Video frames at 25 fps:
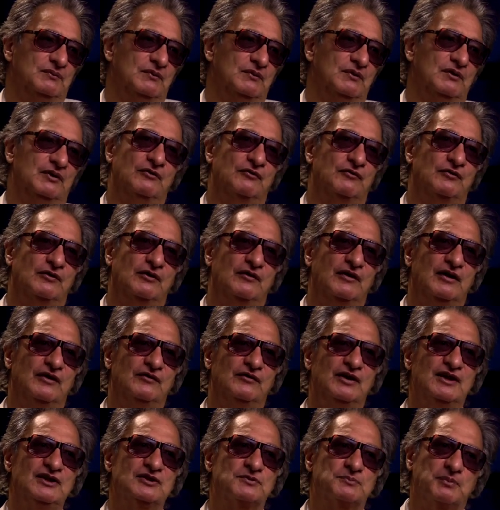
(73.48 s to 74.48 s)
different things.
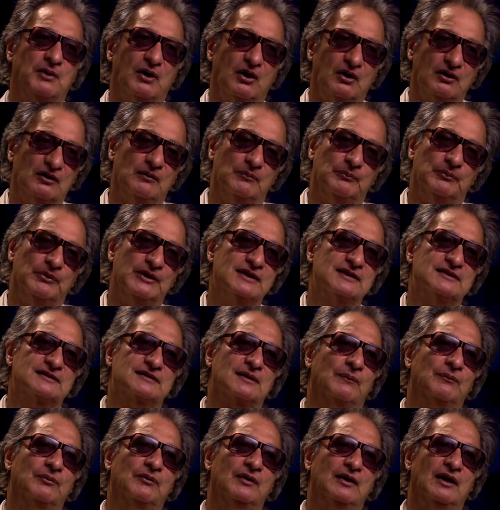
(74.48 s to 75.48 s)
Each partner brings
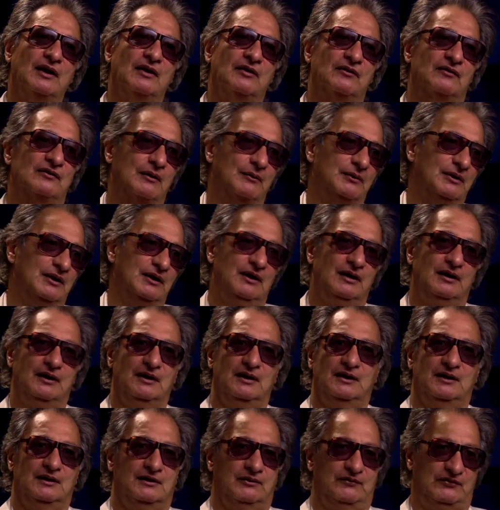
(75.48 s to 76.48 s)
something else. Some are
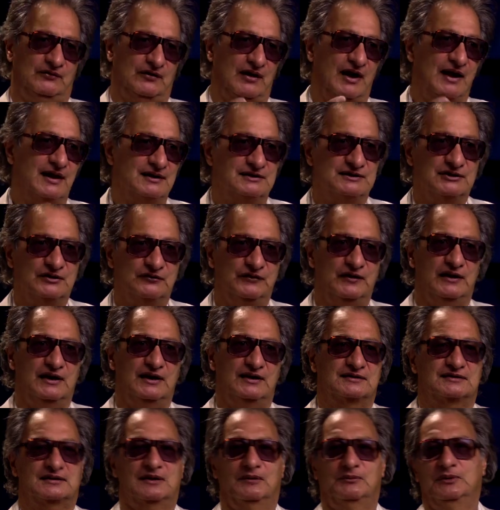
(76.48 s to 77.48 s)
scientific,
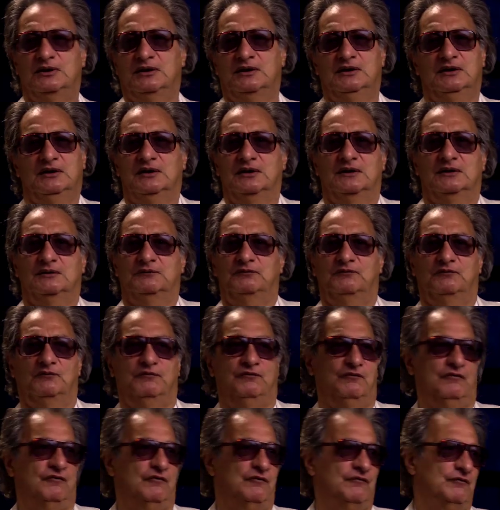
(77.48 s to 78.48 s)
some are
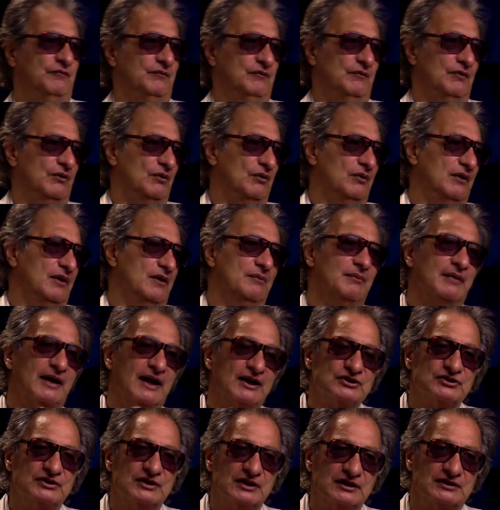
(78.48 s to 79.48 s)

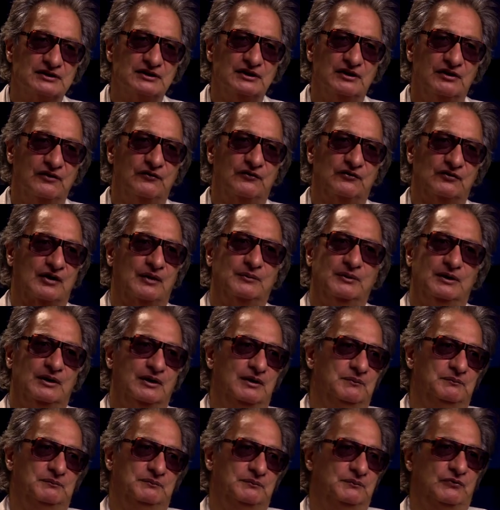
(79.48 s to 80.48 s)
imaginative, some
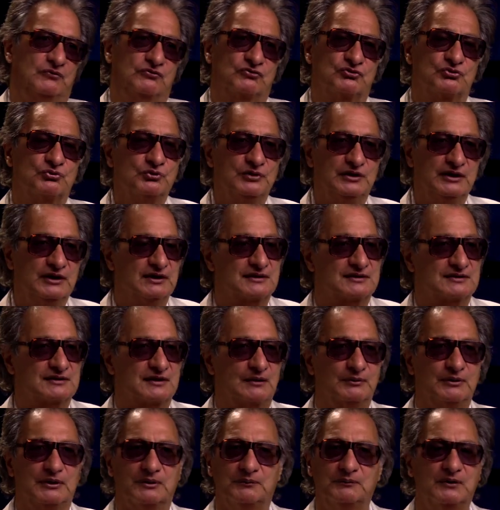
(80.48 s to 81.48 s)
are studious,
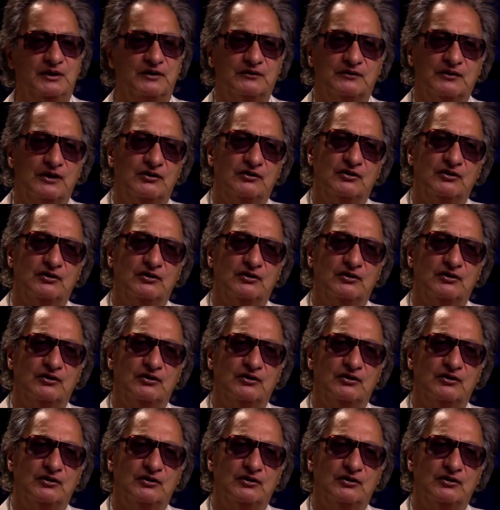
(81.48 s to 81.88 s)
some are, it